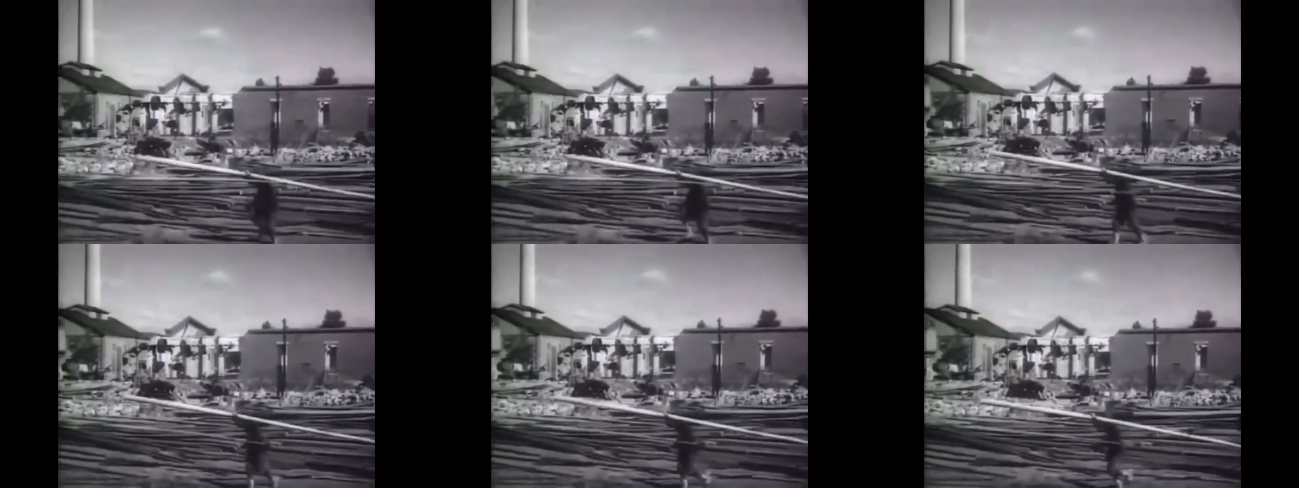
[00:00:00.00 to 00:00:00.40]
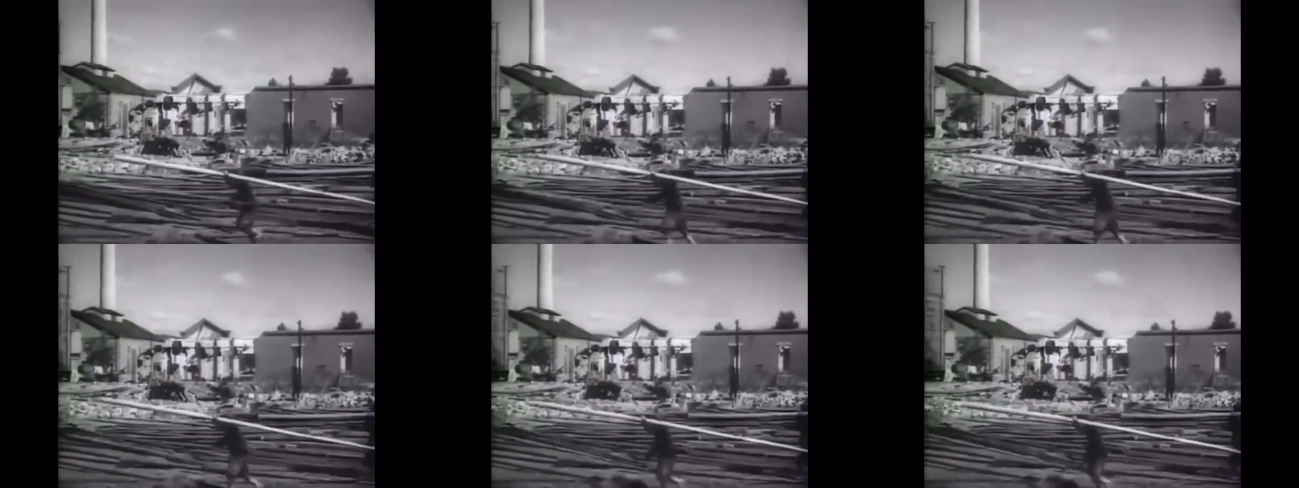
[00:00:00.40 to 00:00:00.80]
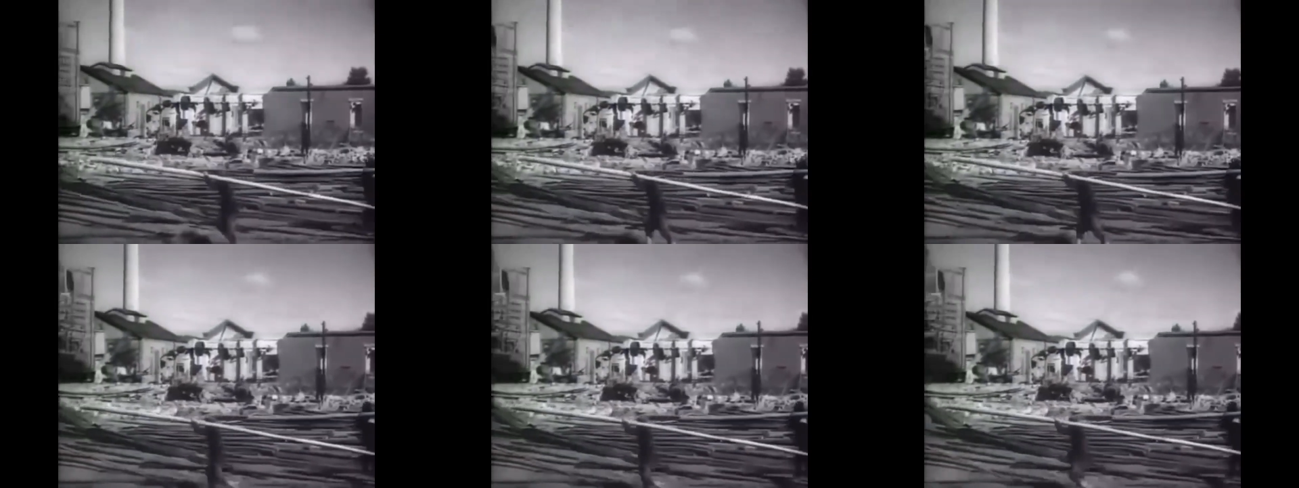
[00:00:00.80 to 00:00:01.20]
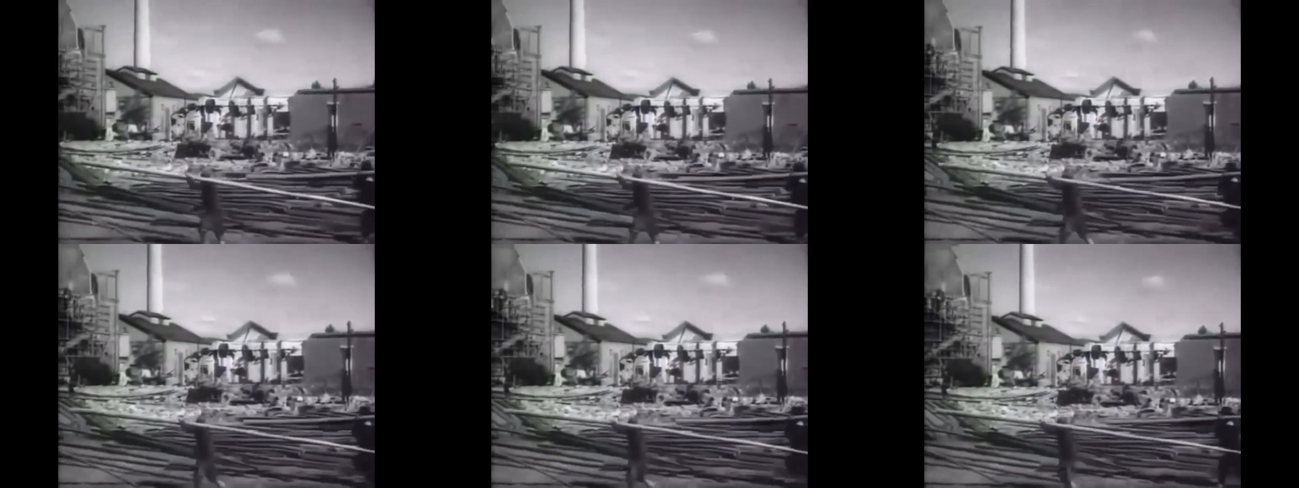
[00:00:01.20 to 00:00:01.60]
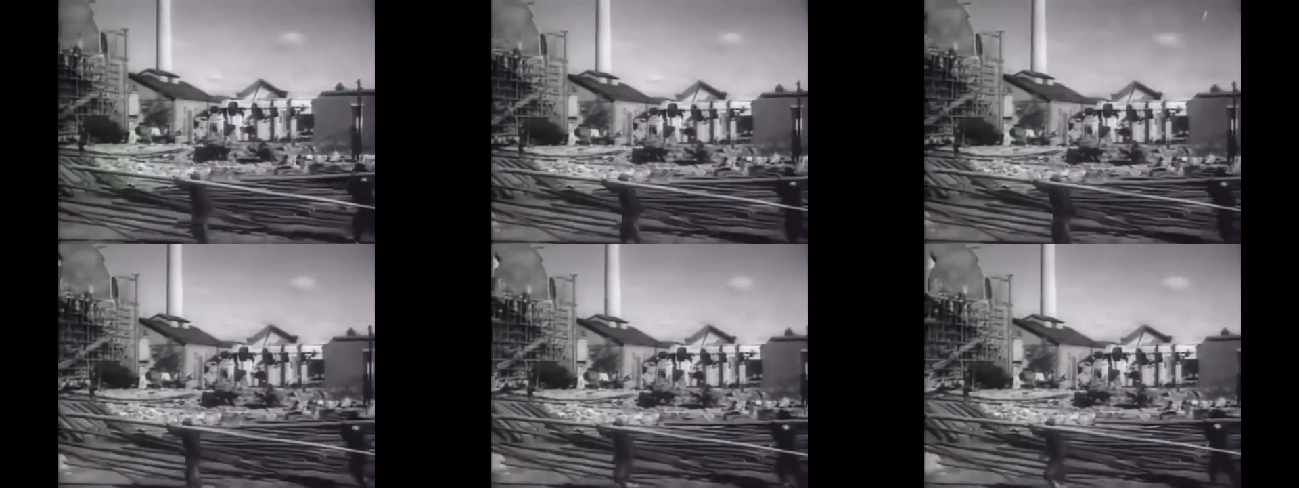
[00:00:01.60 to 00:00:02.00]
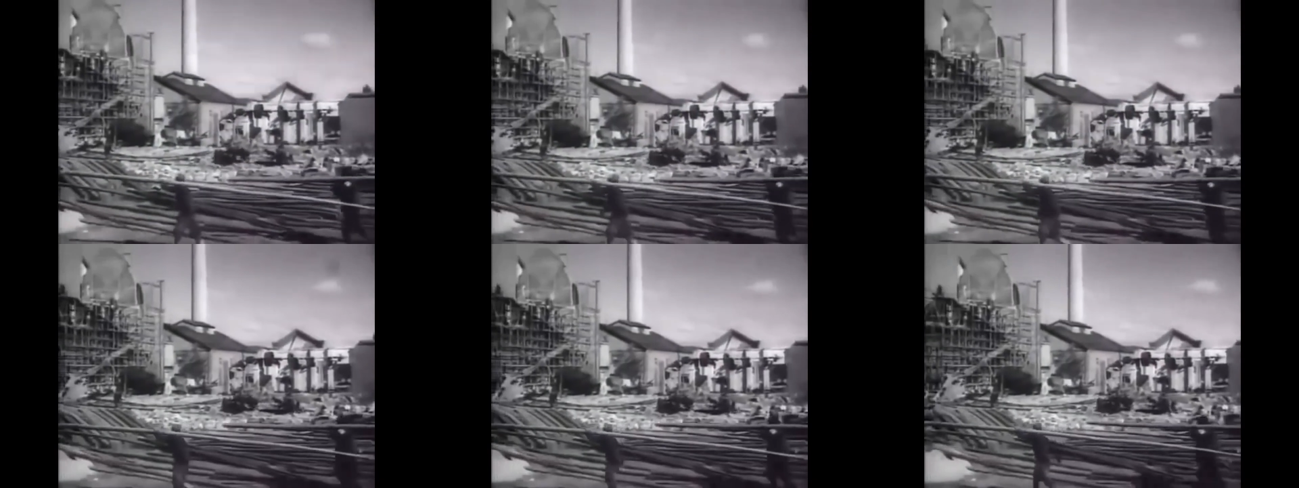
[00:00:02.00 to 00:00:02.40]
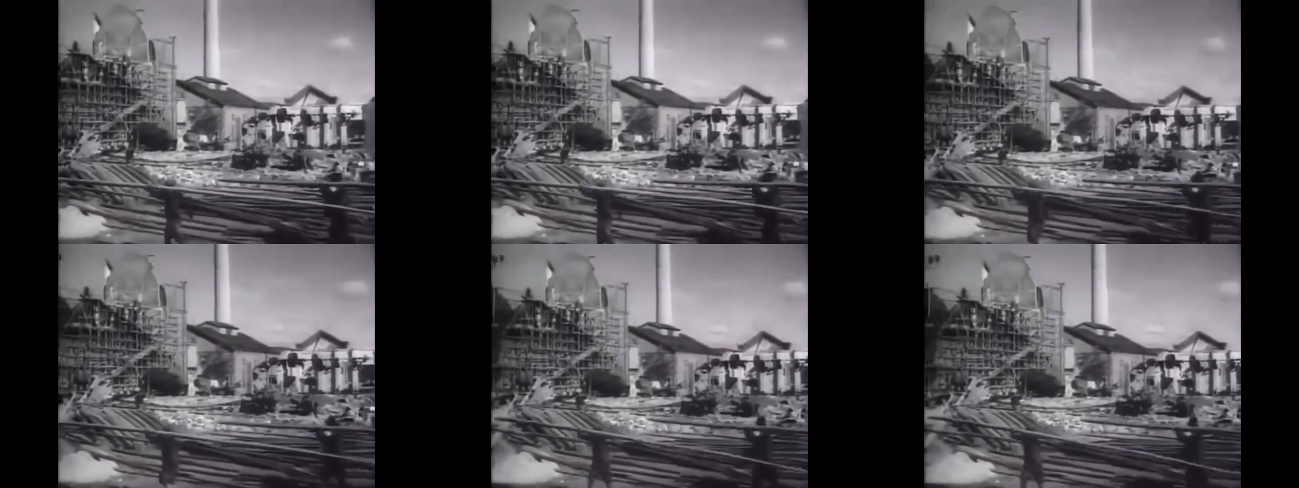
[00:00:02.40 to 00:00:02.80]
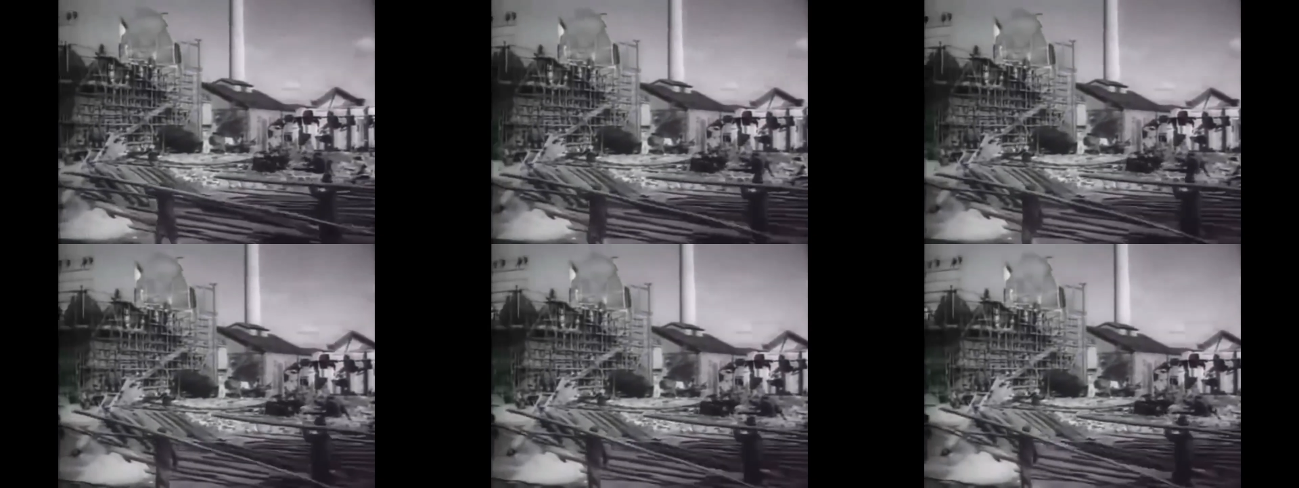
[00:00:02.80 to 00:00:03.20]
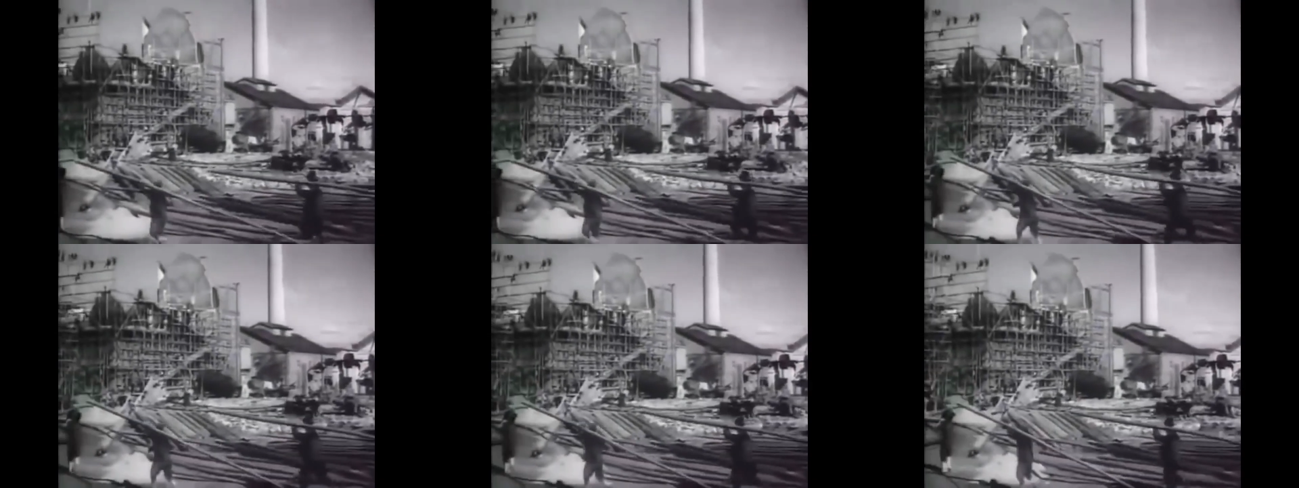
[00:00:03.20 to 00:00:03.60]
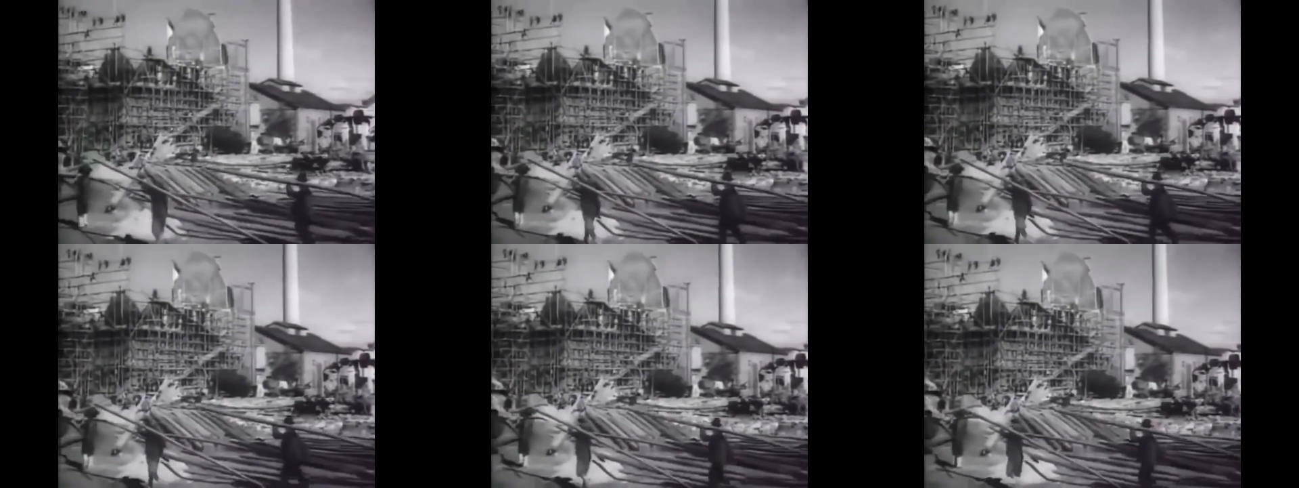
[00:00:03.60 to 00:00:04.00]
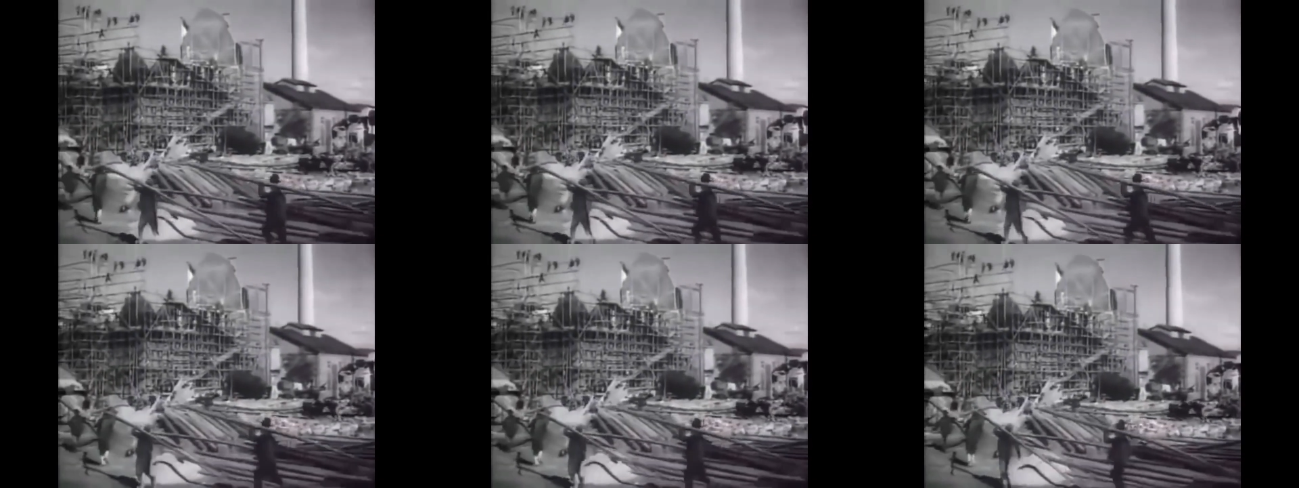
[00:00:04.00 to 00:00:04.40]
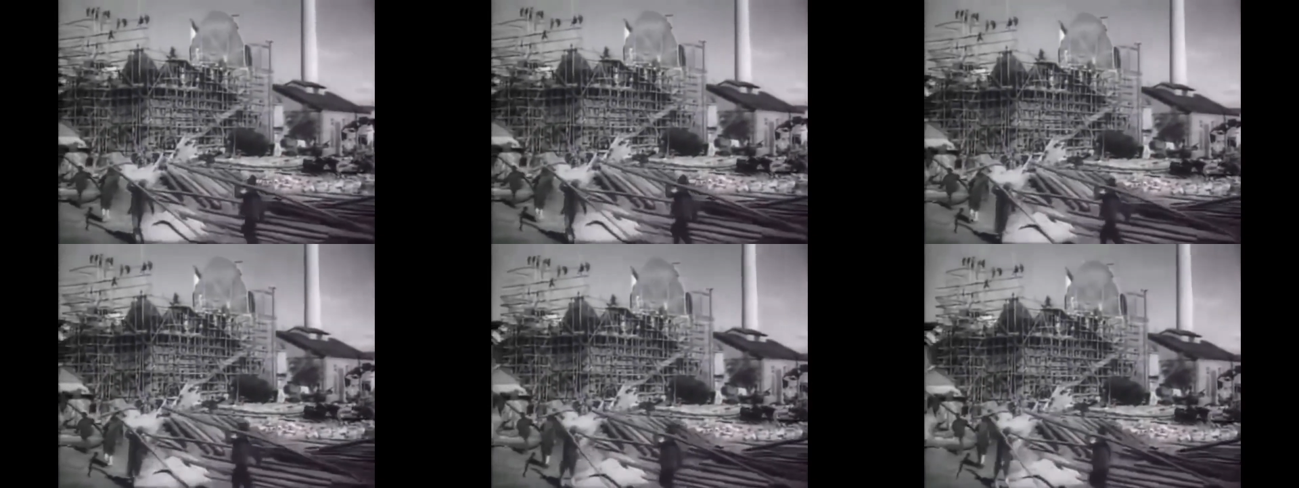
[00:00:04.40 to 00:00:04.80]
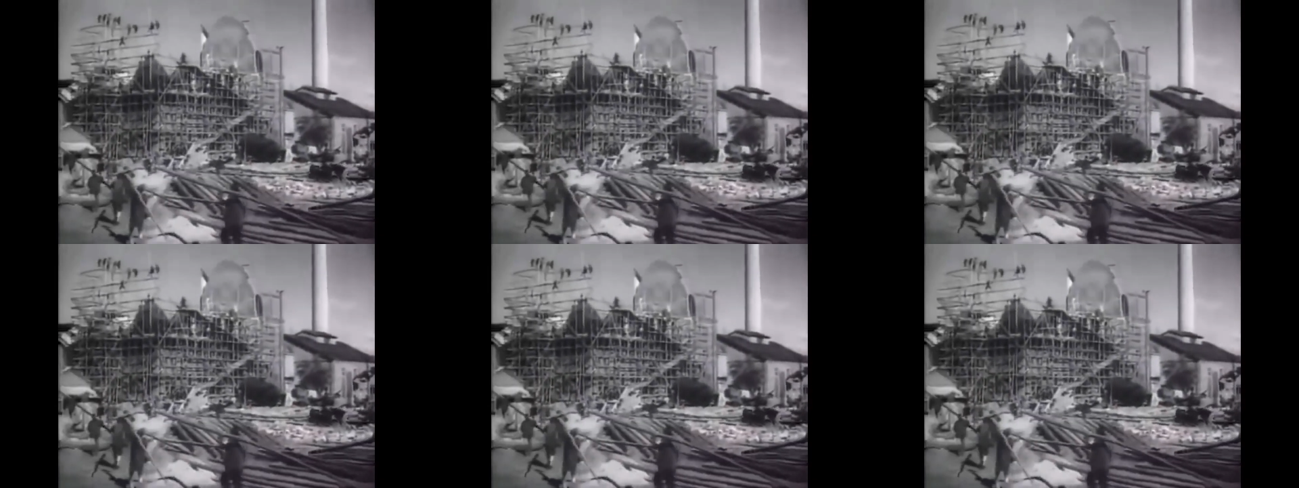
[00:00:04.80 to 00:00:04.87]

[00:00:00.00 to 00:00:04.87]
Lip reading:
Nobody's mouth can be seen.